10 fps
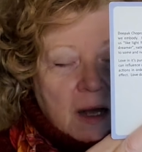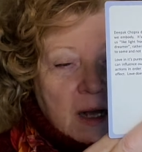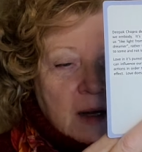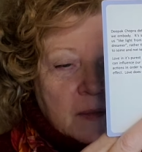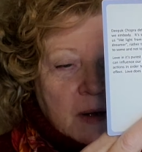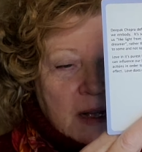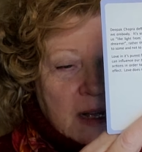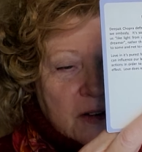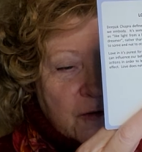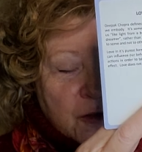
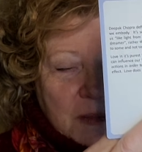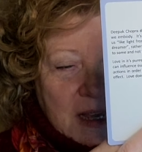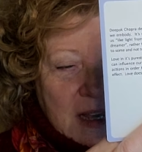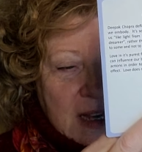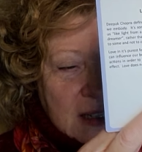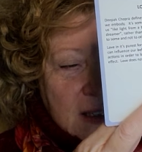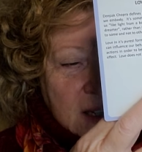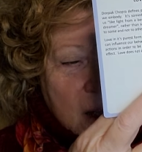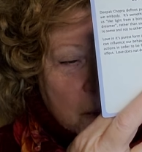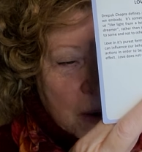for me, it's
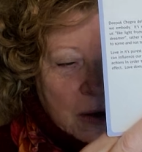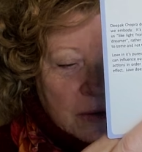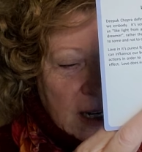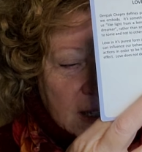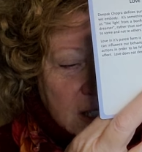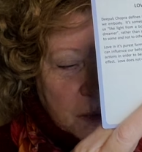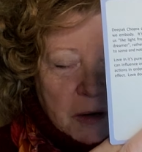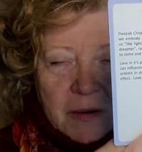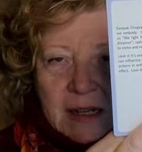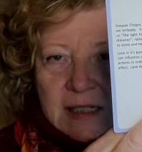about
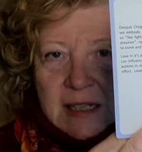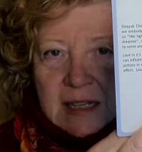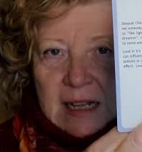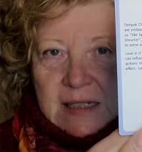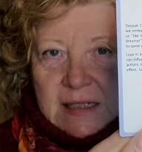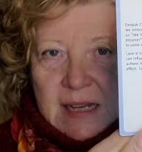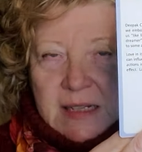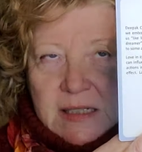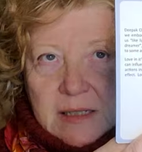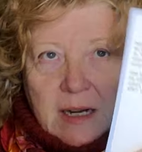experiencing that
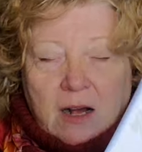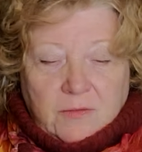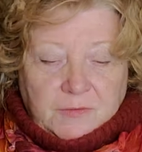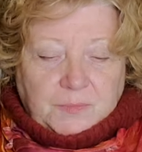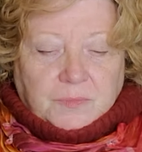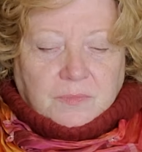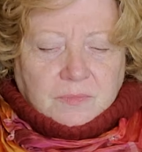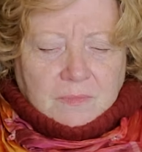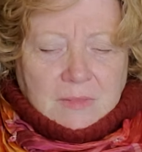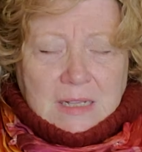sense of
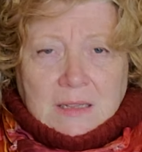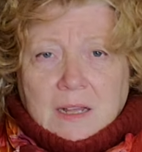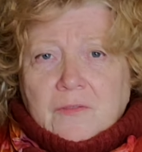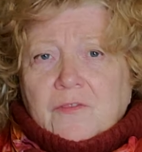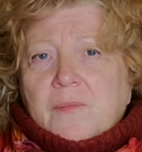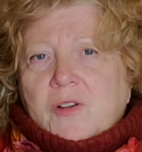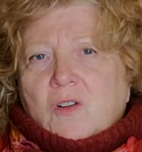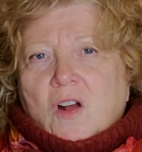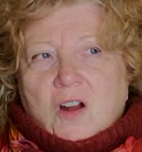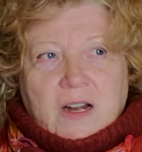love from your
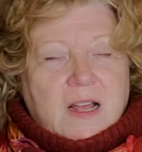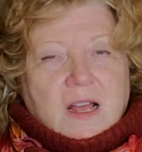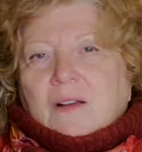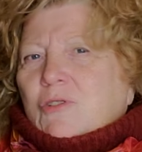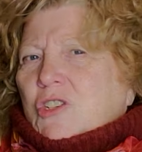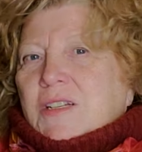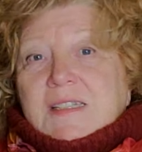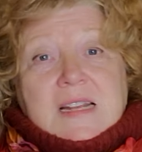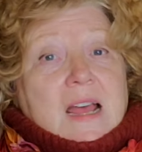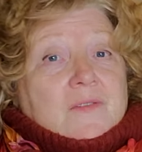heart, which
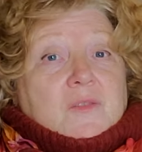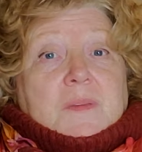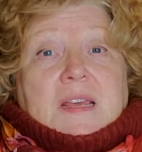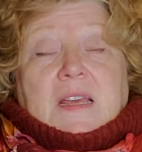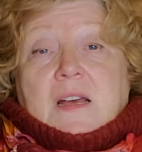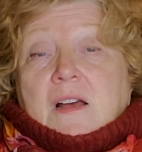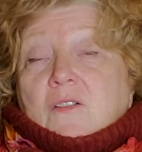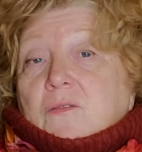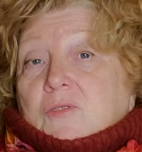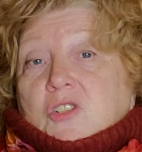doesn't have to be
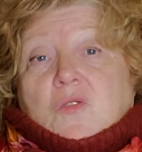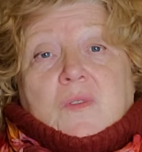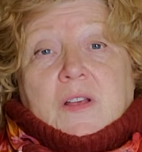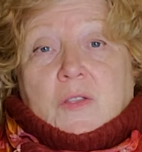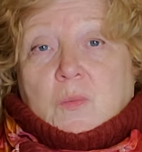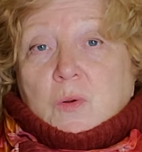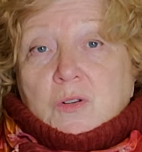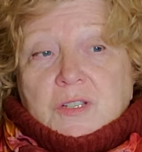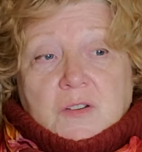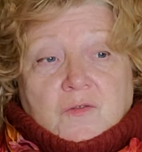to another
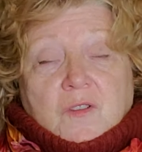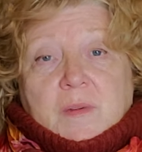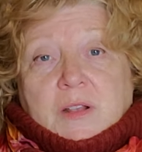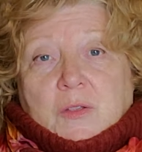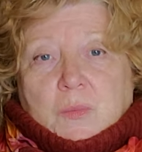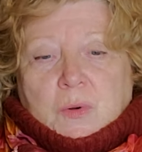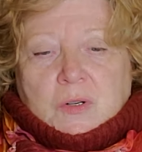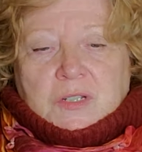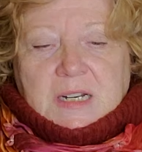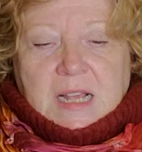person, from another
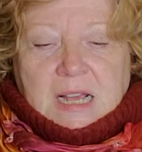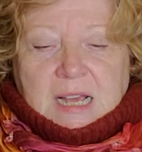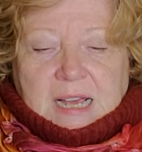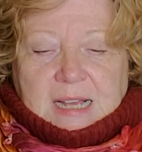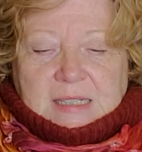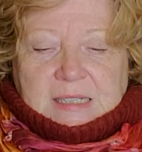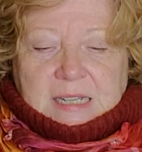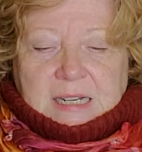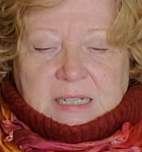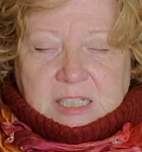person. It's
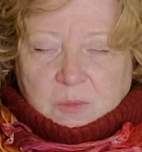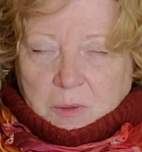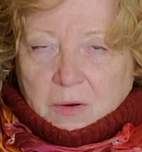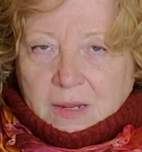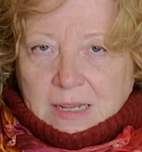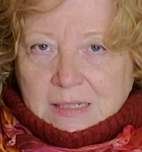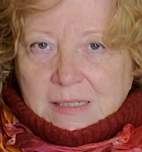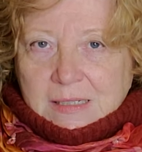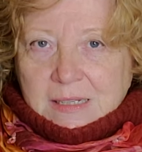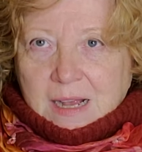an
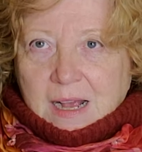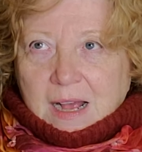experience